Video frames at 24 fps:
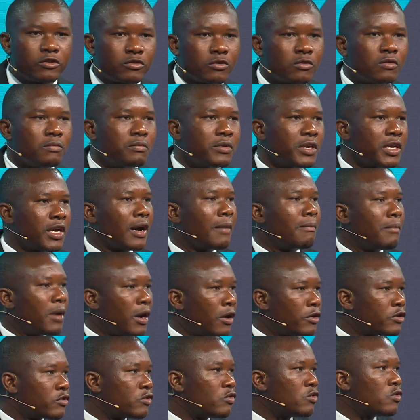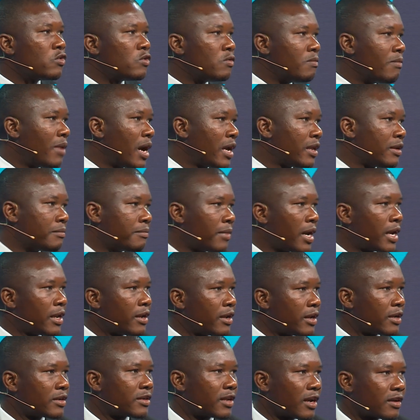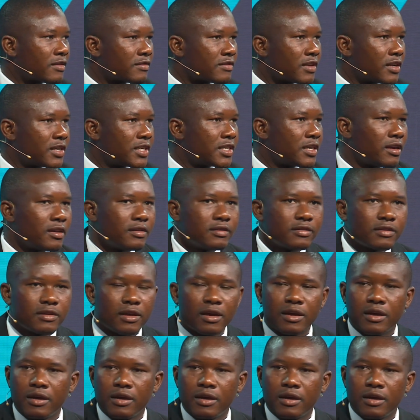to bring about good mining taxation